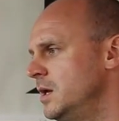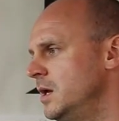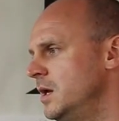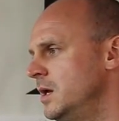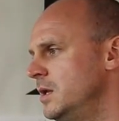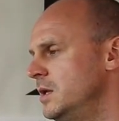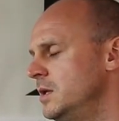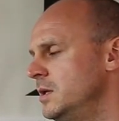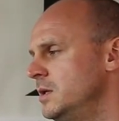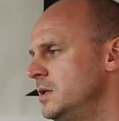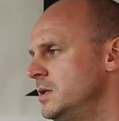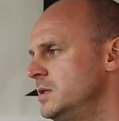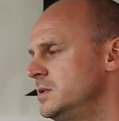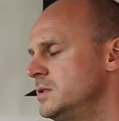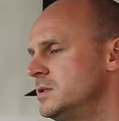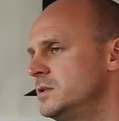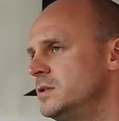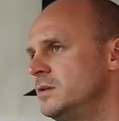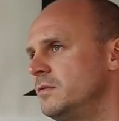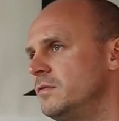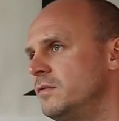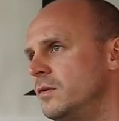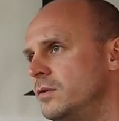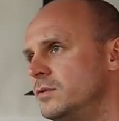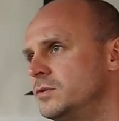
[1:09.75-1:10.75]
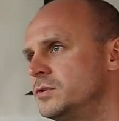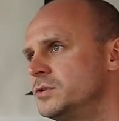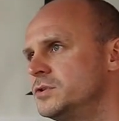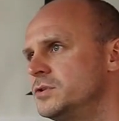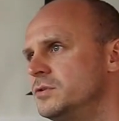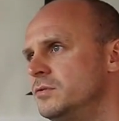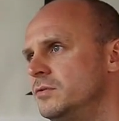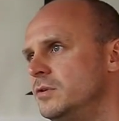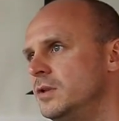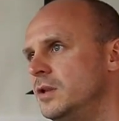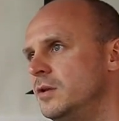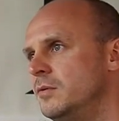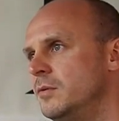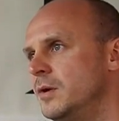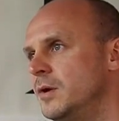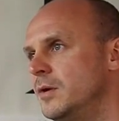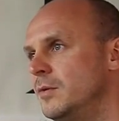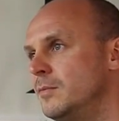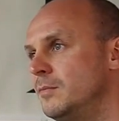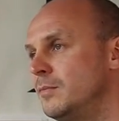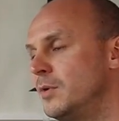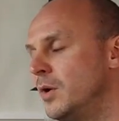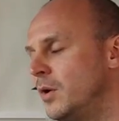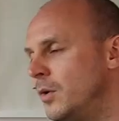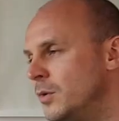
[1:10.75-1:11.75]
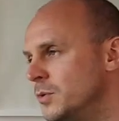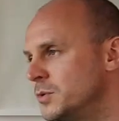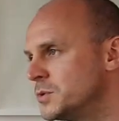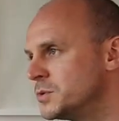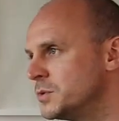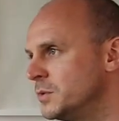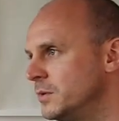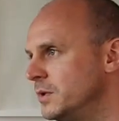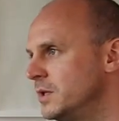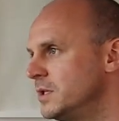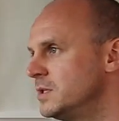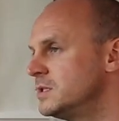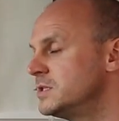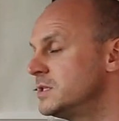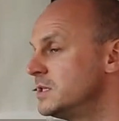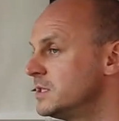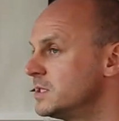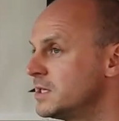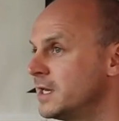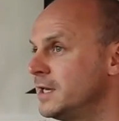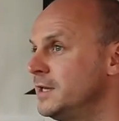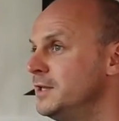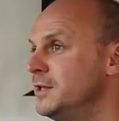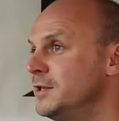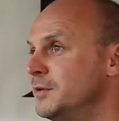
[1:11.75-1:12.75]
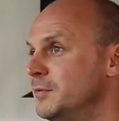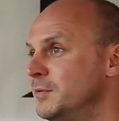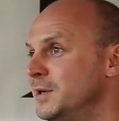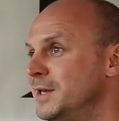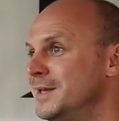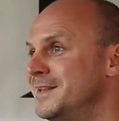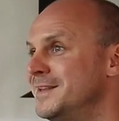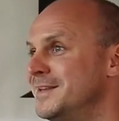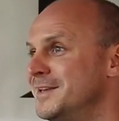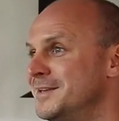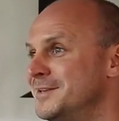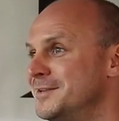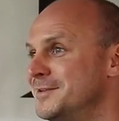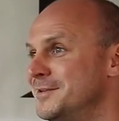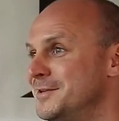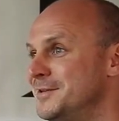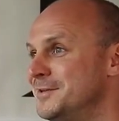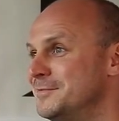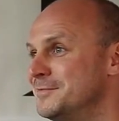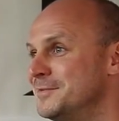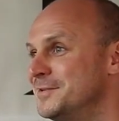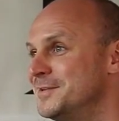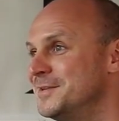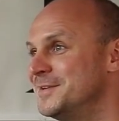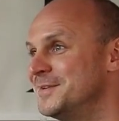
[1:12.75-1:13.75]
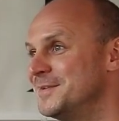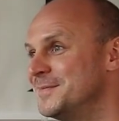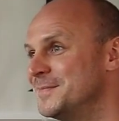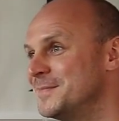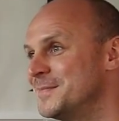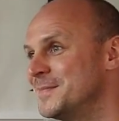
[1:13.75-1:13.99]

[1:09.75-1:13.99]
And it needs to function really well. But also it needs to tidy away at the end of the evening.